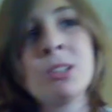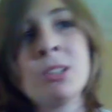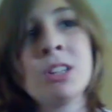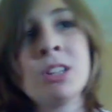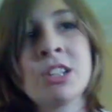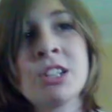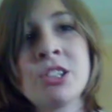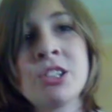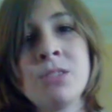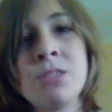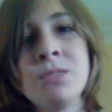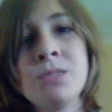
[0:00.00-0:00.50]

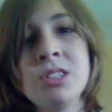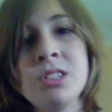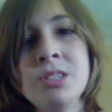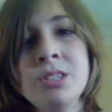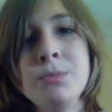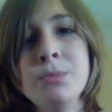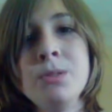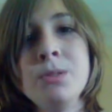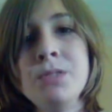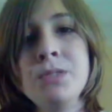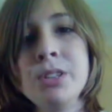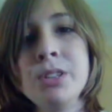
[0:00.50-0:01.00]
collection of
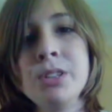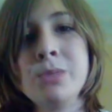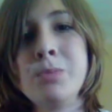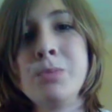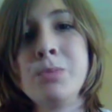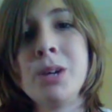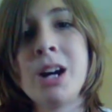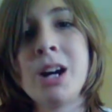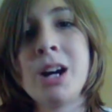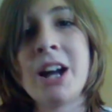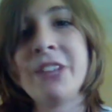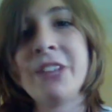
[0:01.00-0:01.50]
Disney movies,
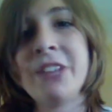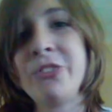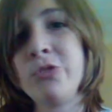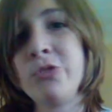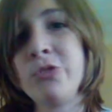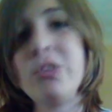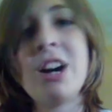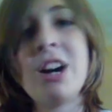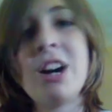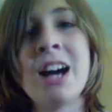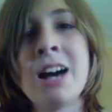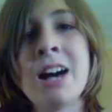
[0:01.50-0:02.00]
but I
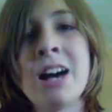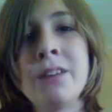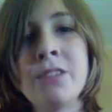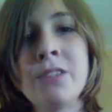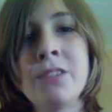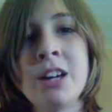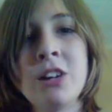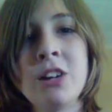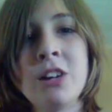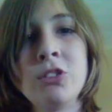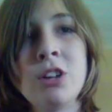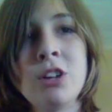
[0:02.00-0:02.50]
do not have
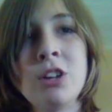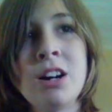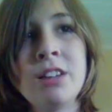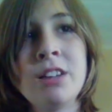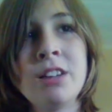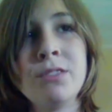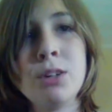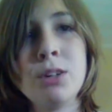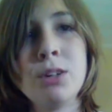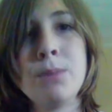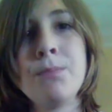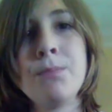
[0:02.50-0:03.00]
a lot
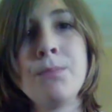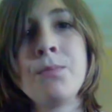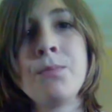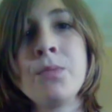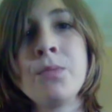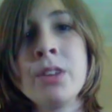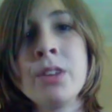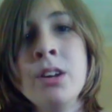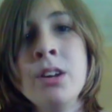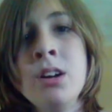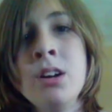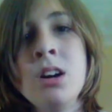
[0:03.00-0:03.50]
of them.
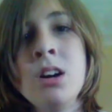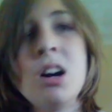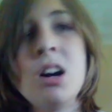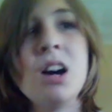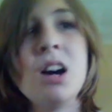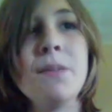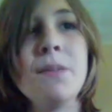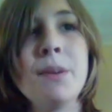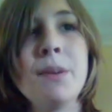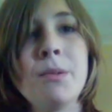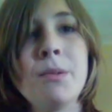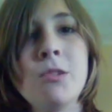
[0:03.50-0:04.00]

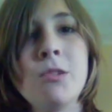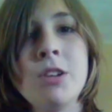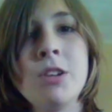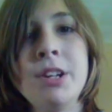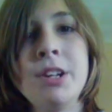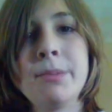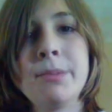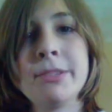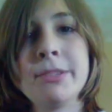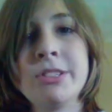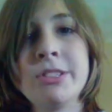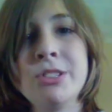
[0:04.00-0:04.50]
Number one,
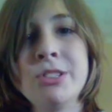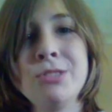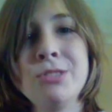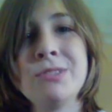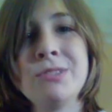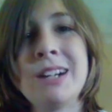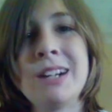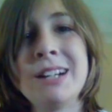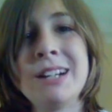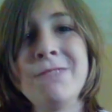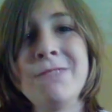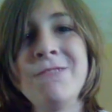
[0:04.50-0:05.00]
number
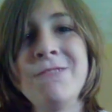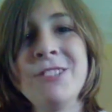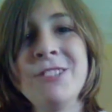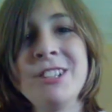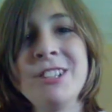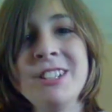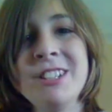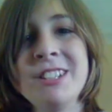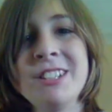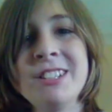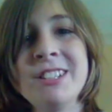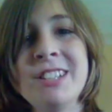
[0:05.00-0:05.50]
two, I
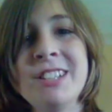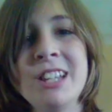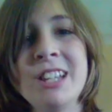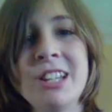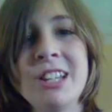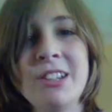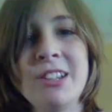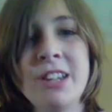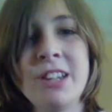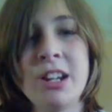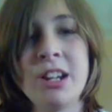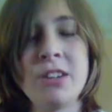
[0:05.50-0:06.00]
really didn't
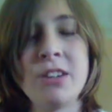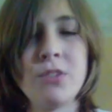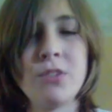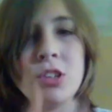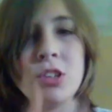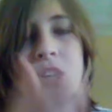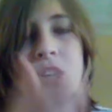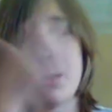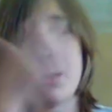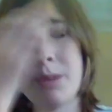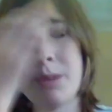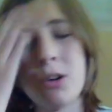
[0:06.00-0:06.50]
take care of
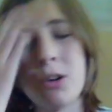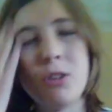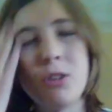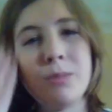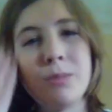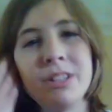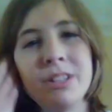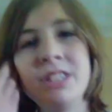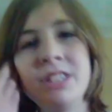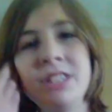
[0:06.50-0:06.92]
all my